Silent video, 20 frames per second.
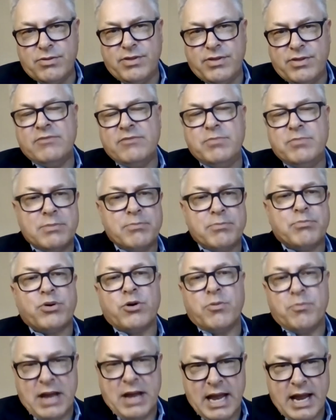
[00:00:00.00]
they've been
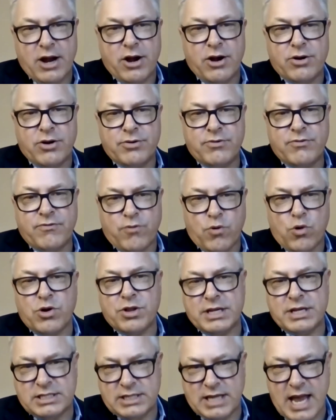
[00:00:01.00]
prepared for
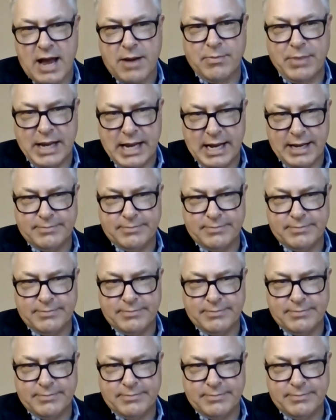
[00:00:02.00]
this thing.